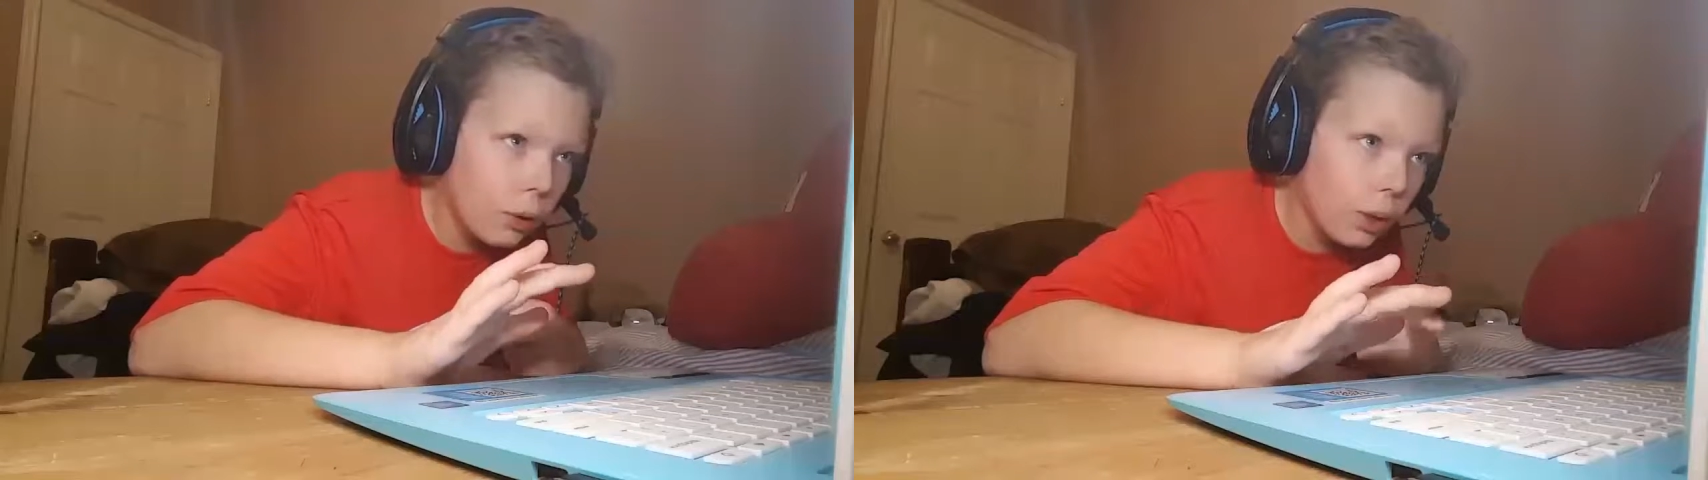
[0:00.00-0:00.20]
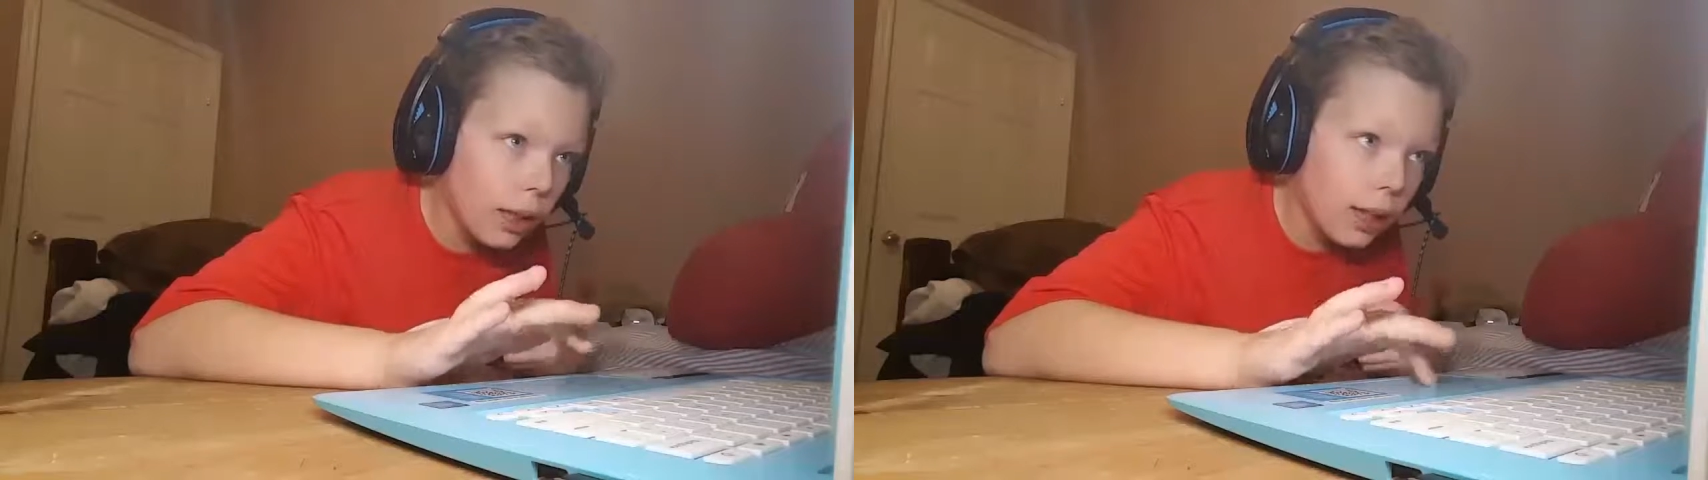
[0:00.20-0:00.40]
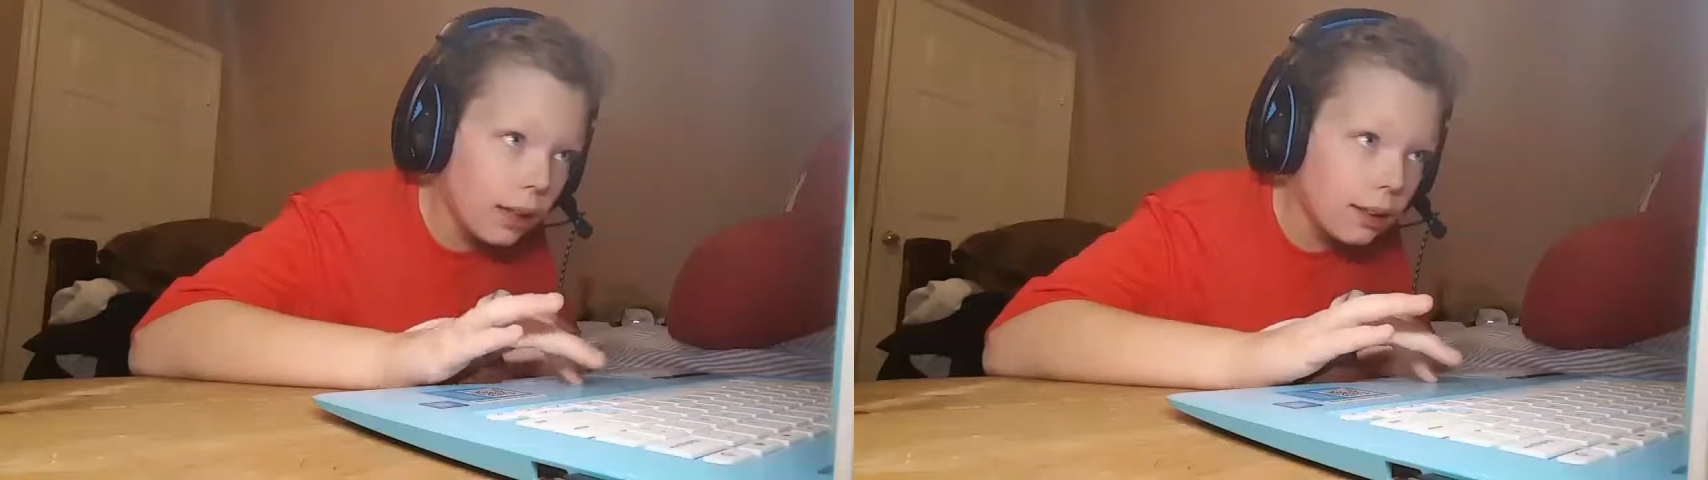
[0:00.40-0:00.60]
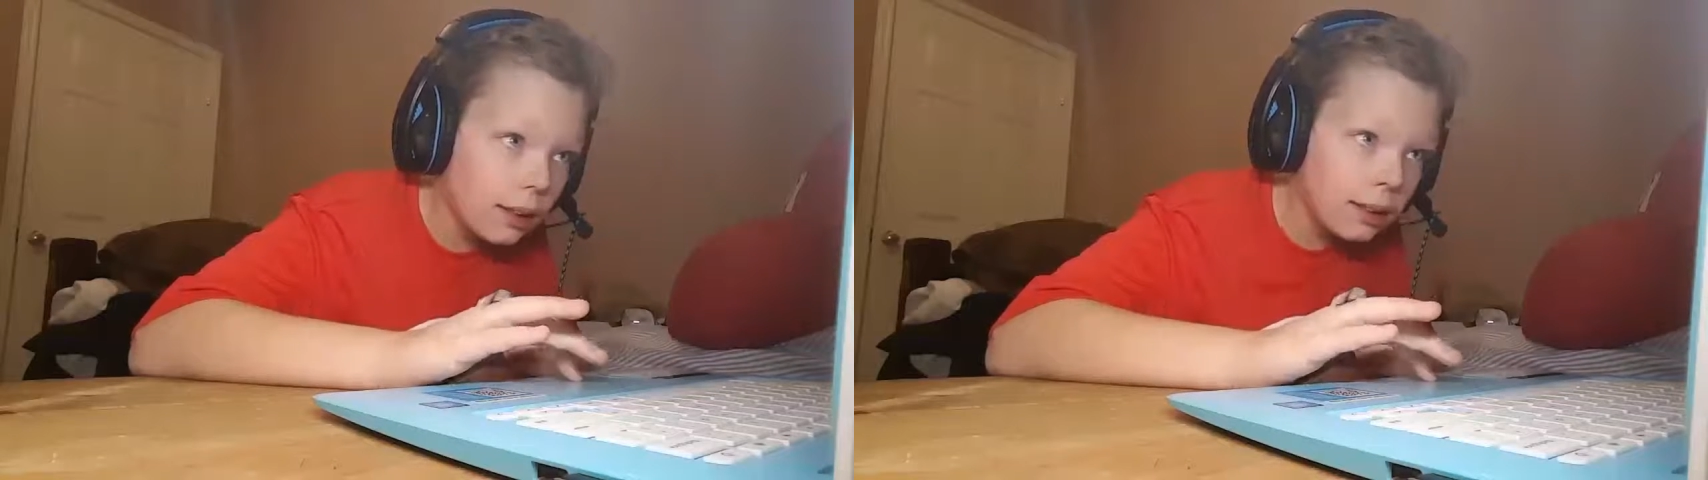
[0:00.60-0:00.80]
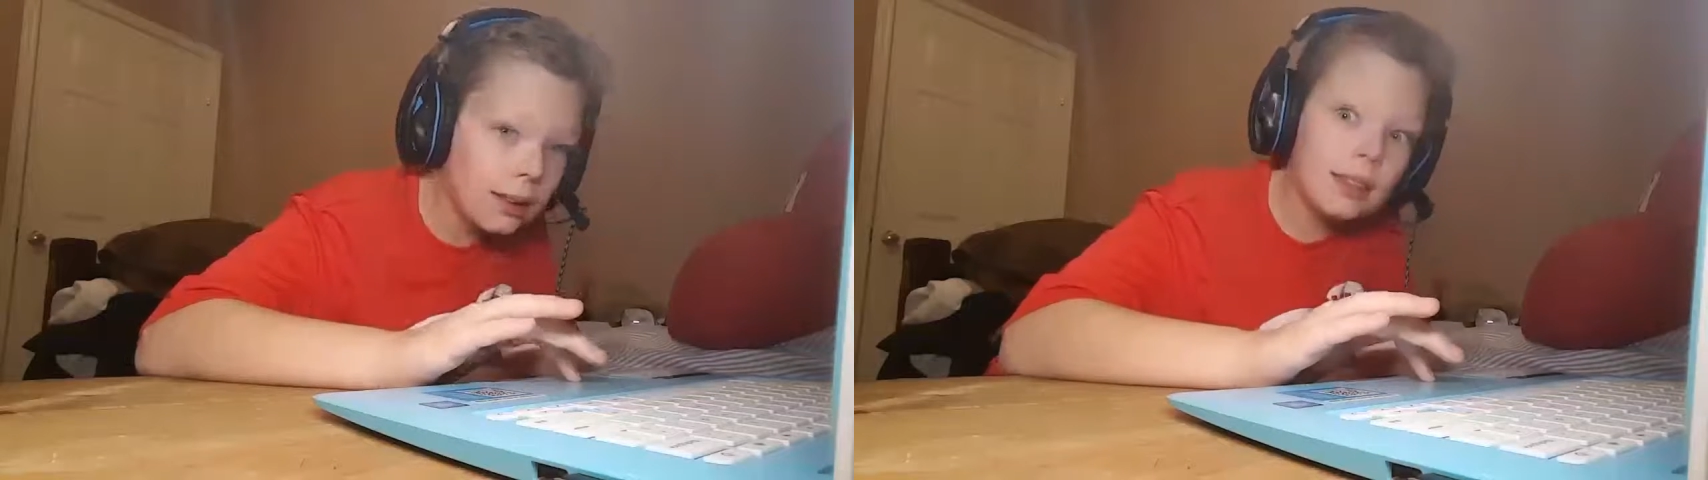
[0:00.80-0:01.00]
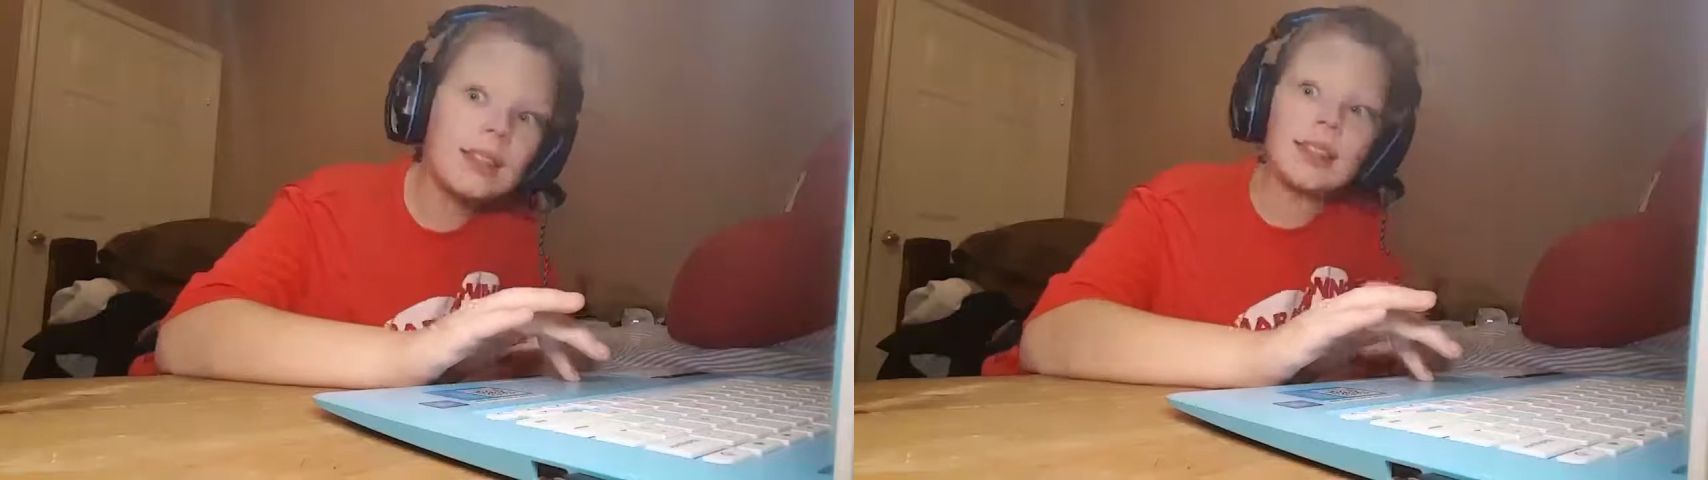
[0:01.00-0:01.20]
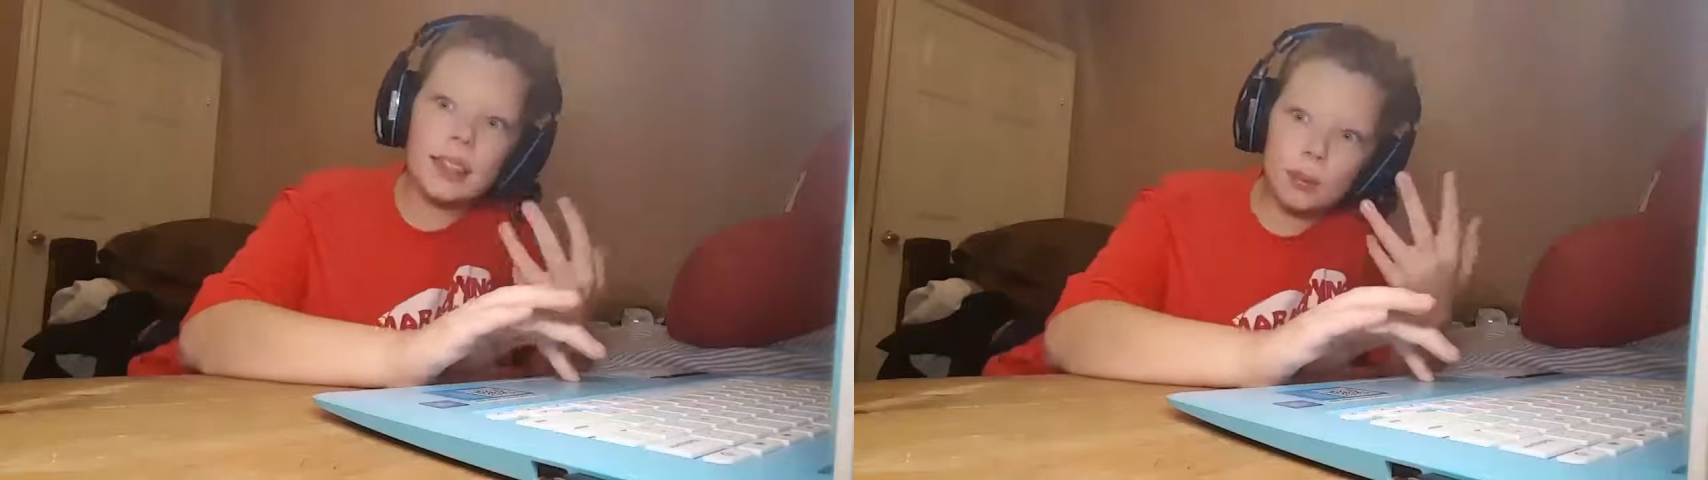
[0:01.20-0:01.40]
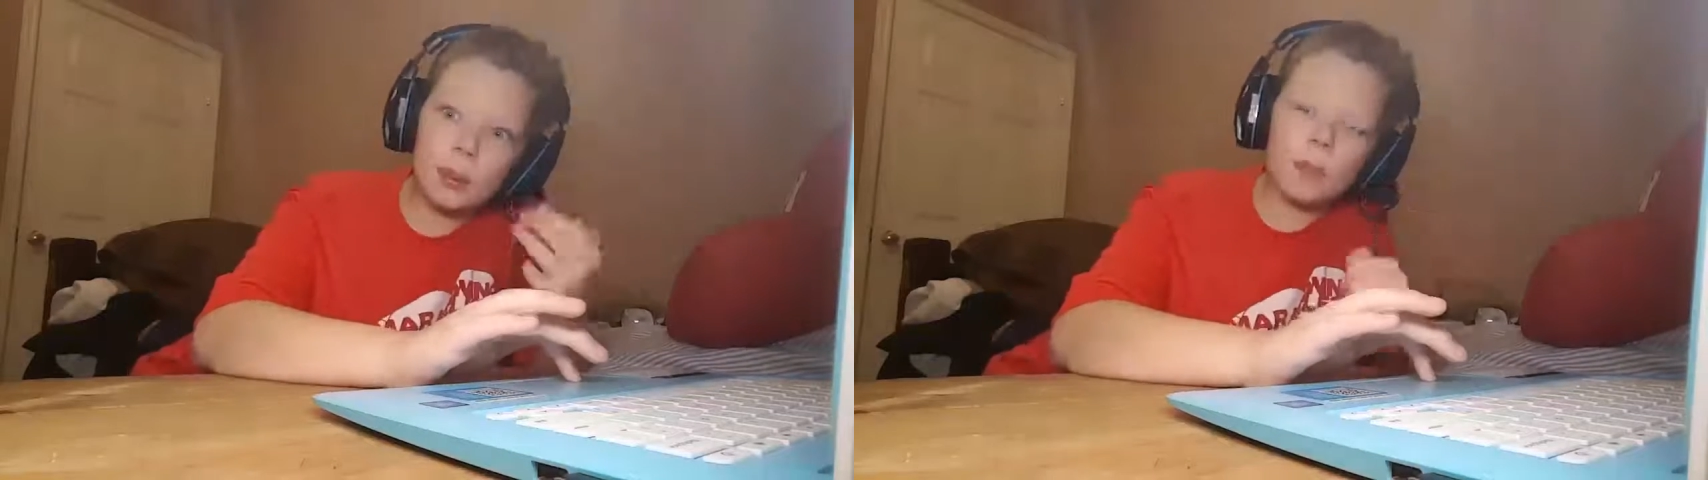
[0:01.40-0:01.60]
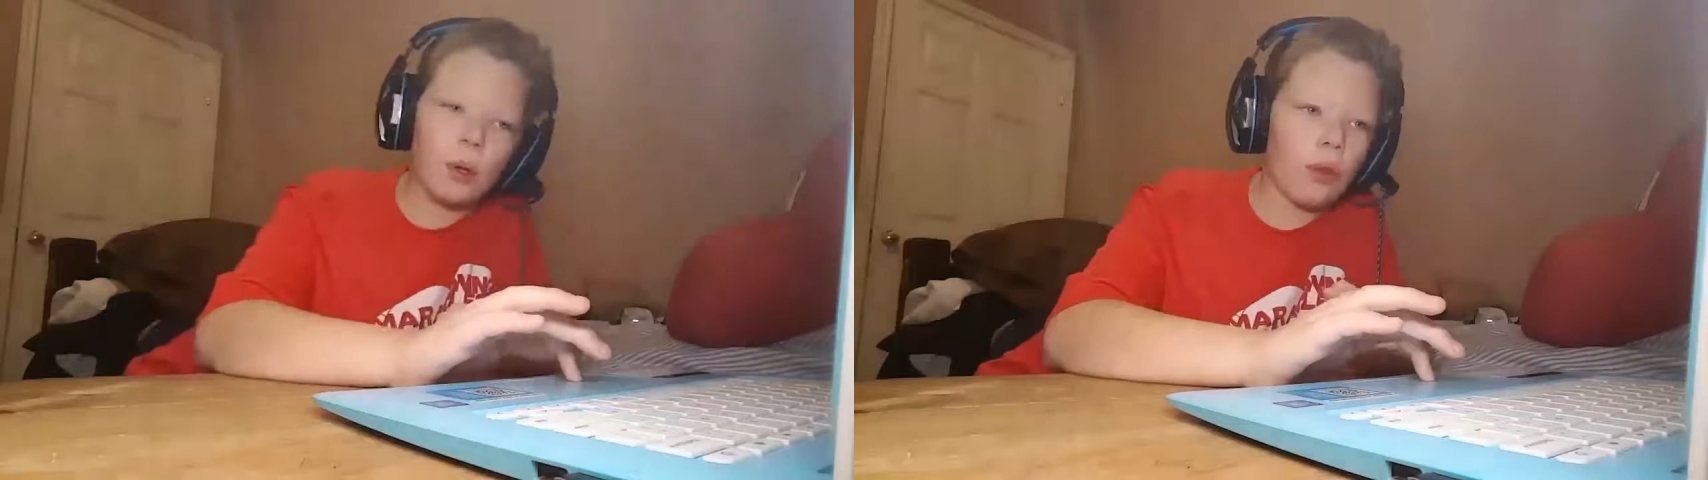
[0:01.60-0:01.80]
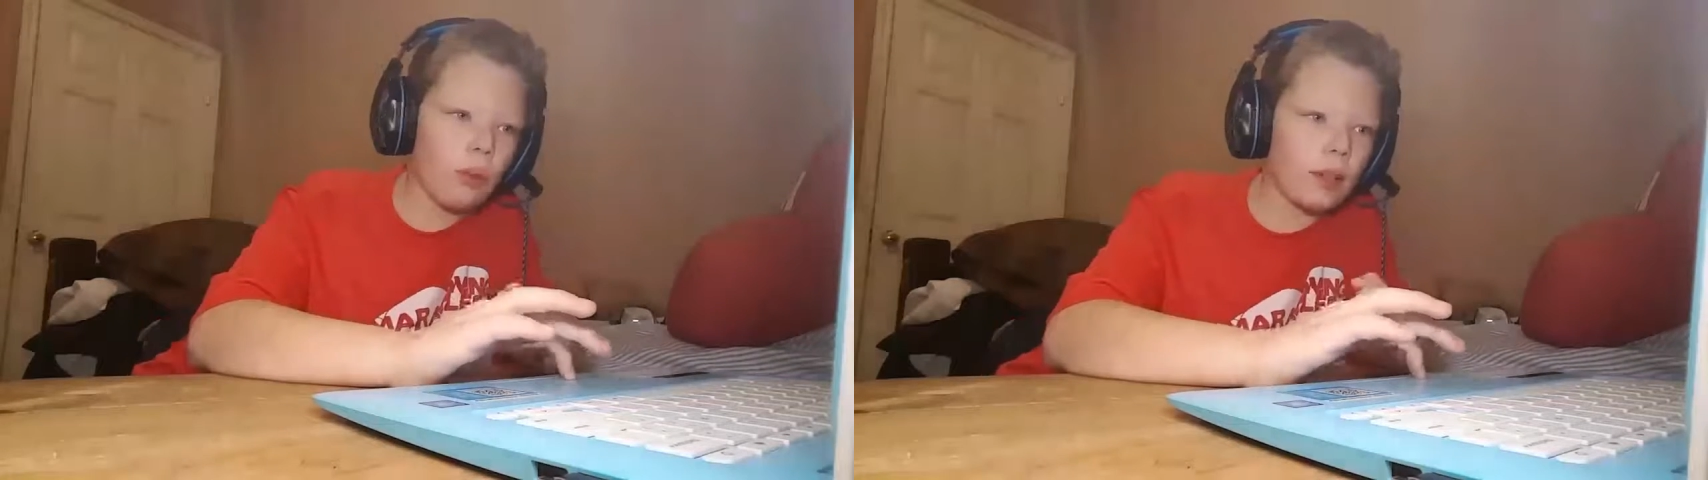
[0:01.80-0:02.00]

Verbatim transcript: Q&A. 6 people,